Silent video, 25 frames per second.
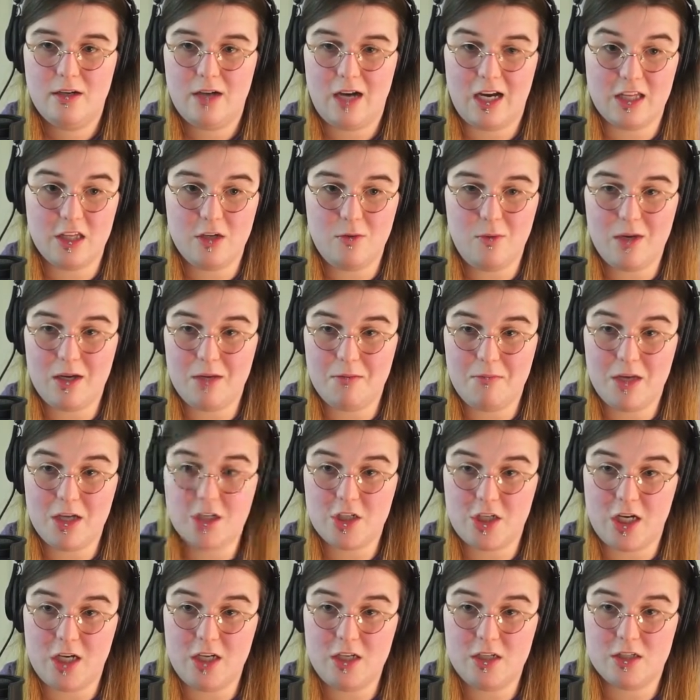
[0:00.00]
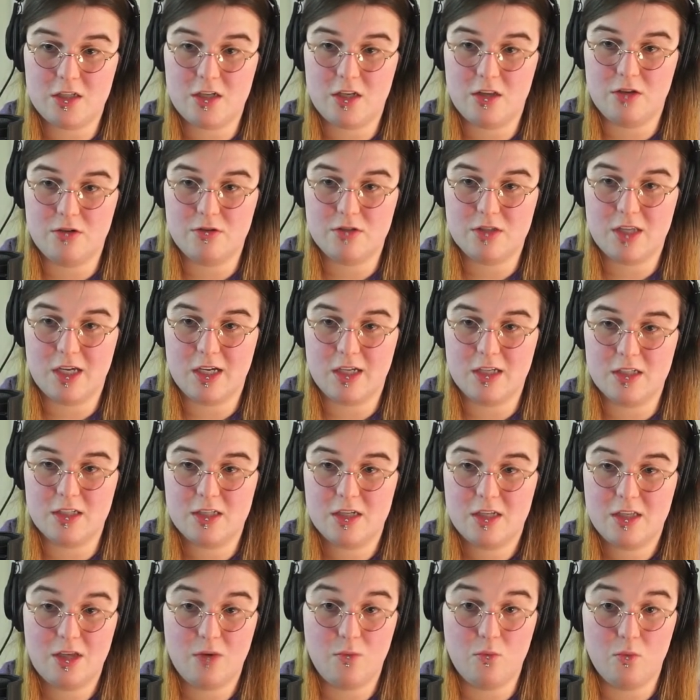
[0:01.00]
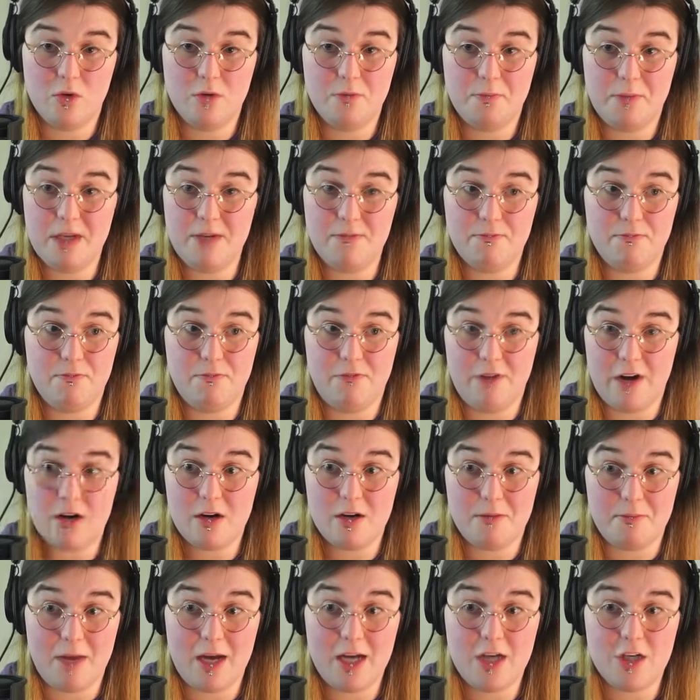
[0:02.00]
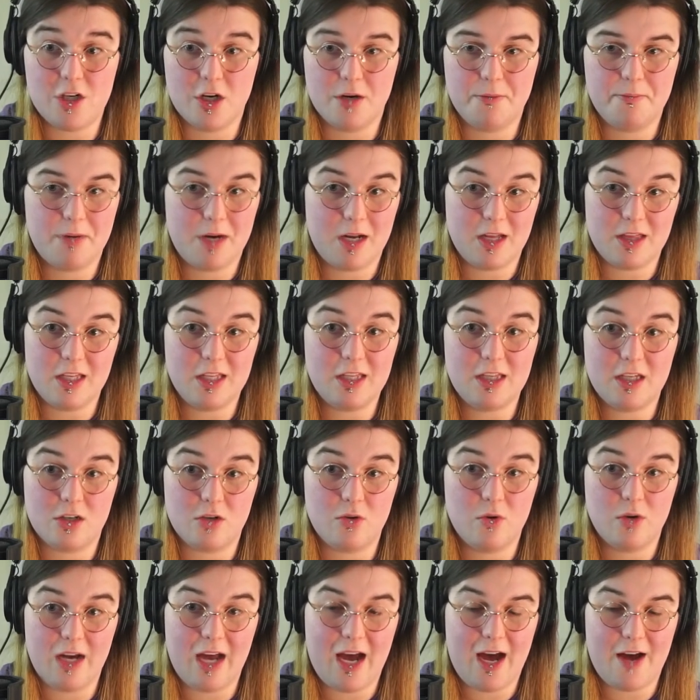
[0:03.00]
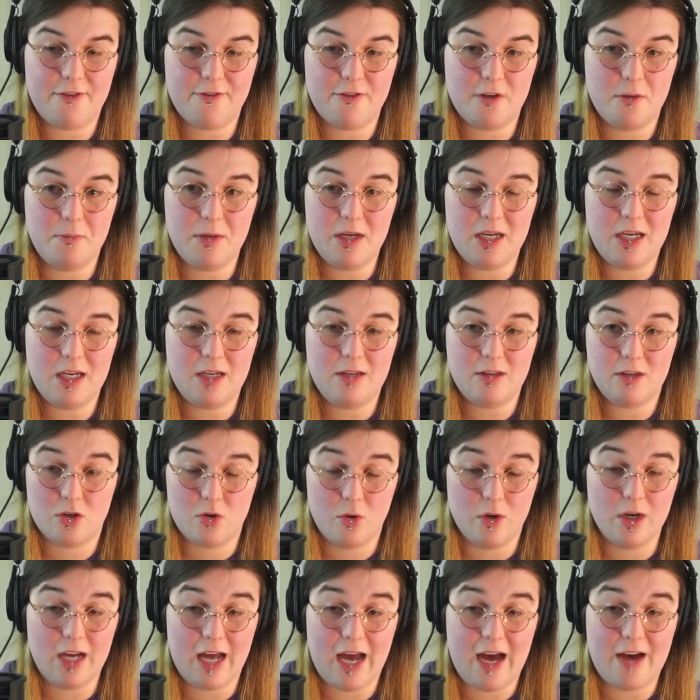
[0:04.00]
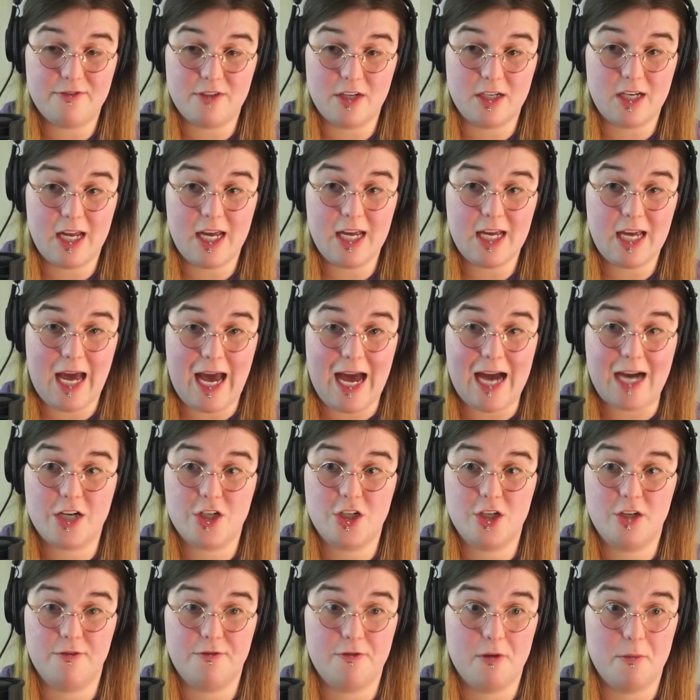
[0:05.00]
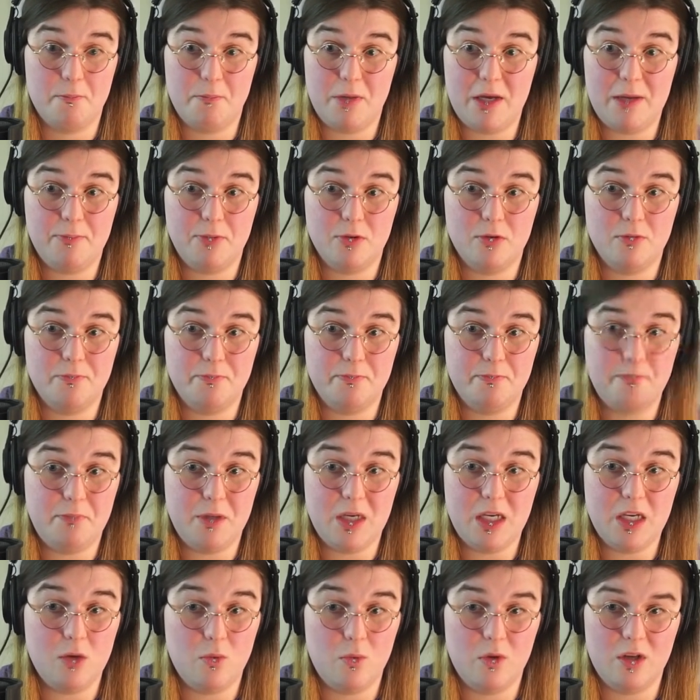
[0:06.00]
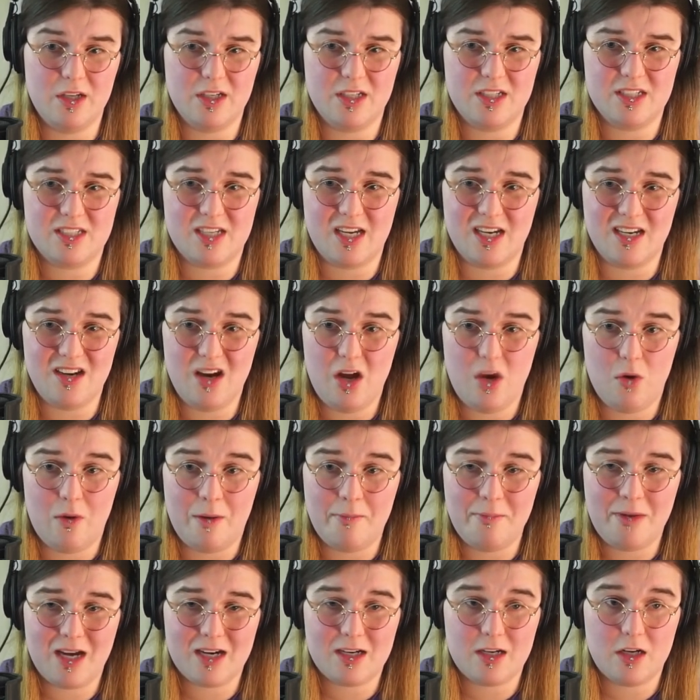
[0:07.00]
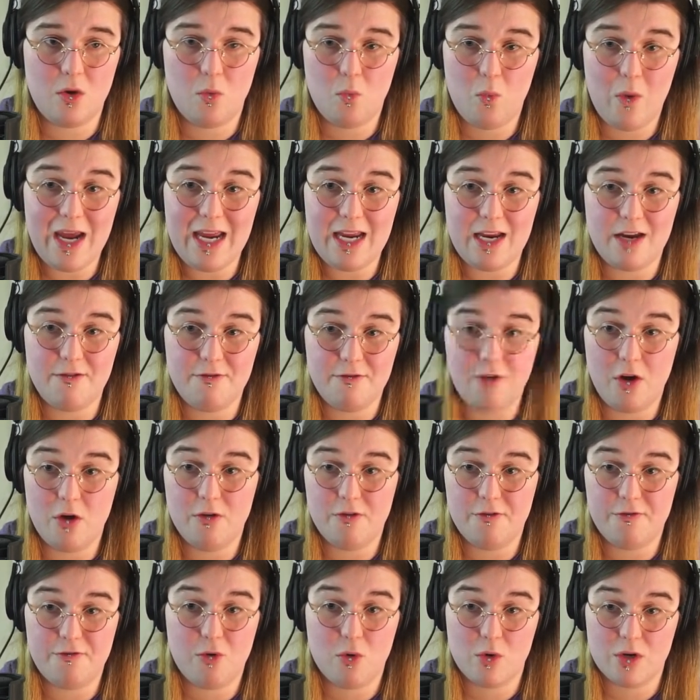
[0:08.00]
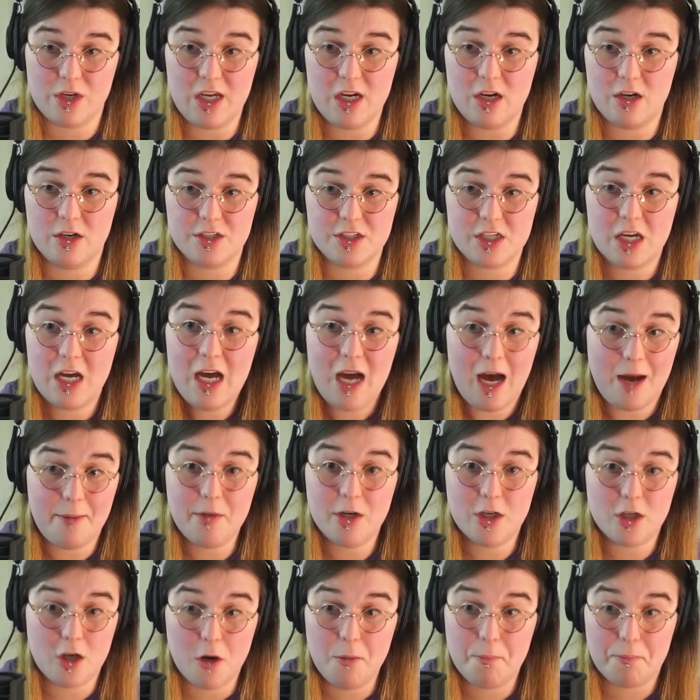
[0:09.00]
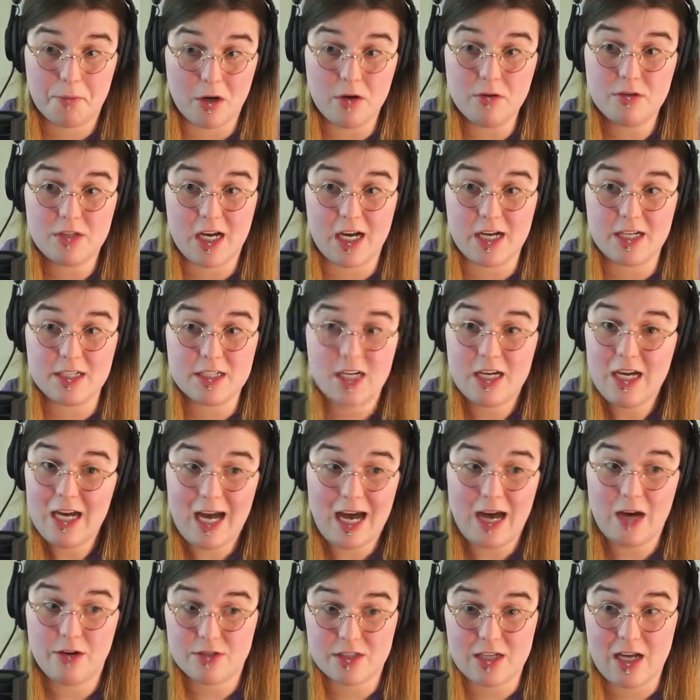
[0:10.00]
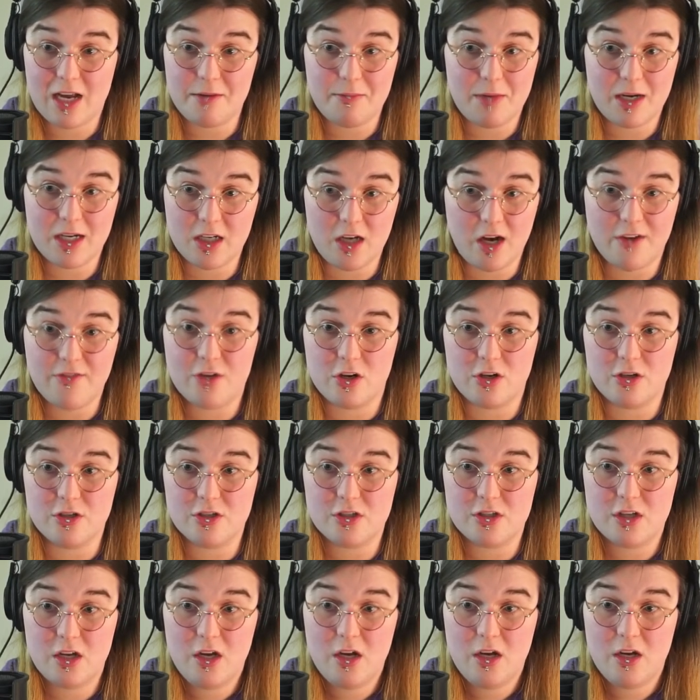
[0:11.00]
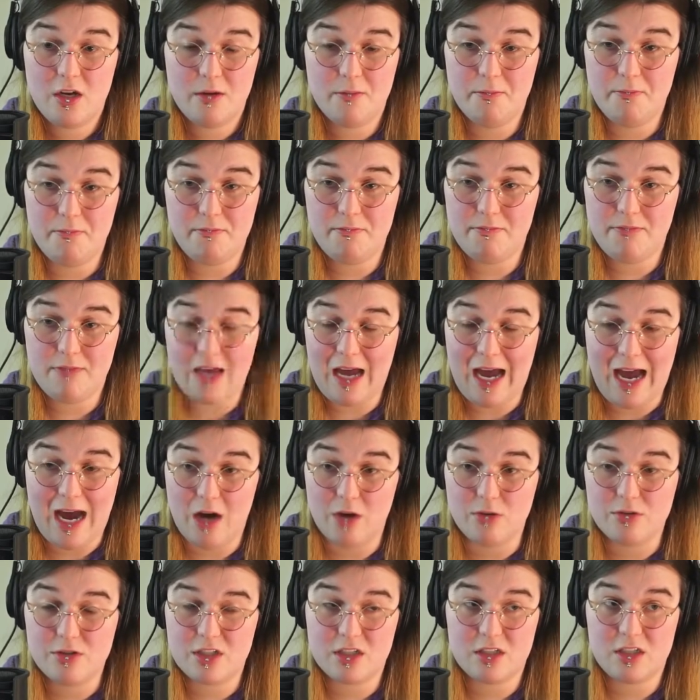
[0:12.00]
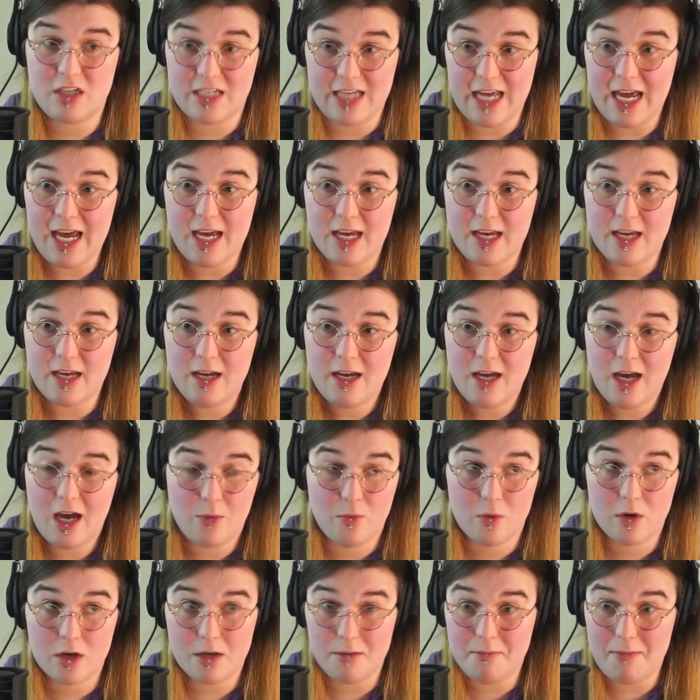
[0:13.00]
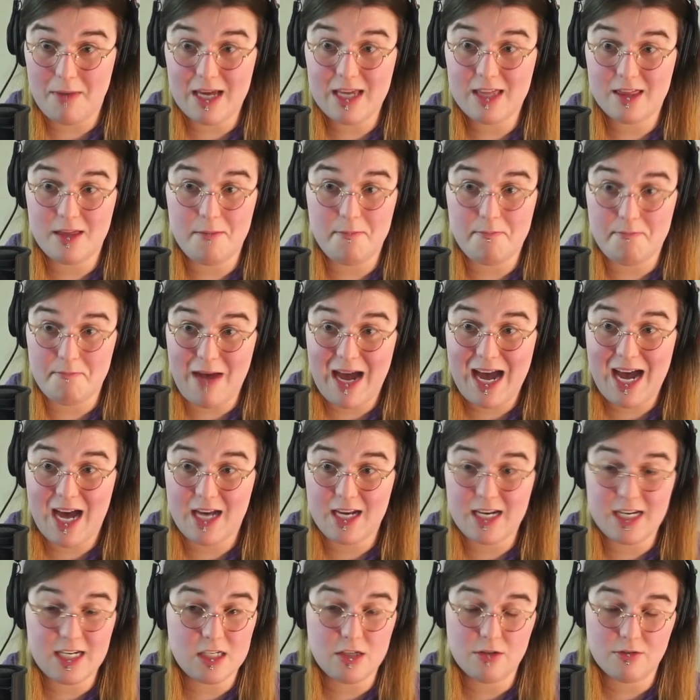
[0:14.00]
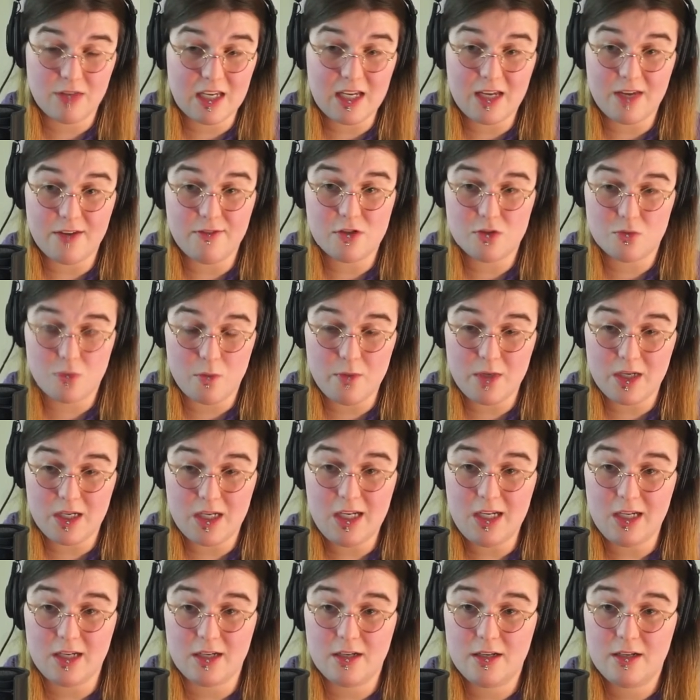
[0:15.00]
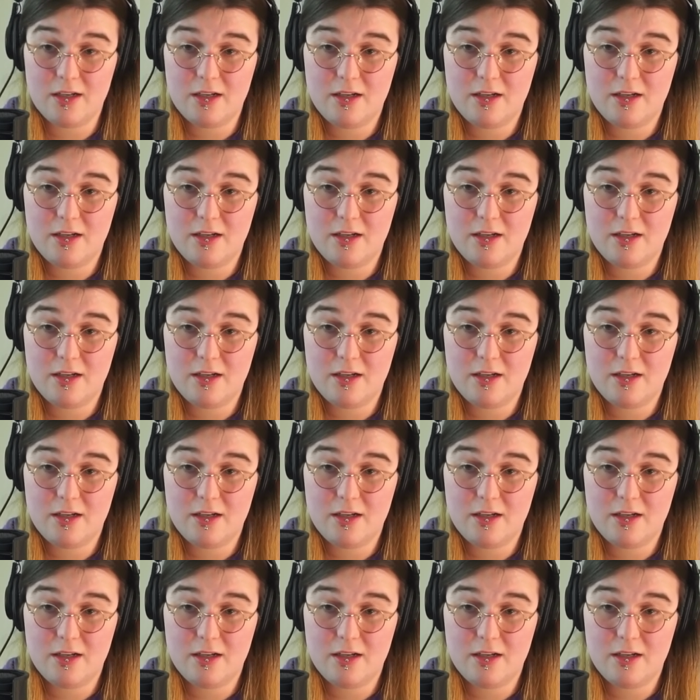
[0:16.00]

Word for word: I think we can make changes to those things that would be very major, but I think they're going to have to be they're going to have to take action from people being willing to say, "No, I'm not going to wait and vote in 4 years. I'm going to go protest outside of my governor's house today, and we're going to make them mad until they give us what we need."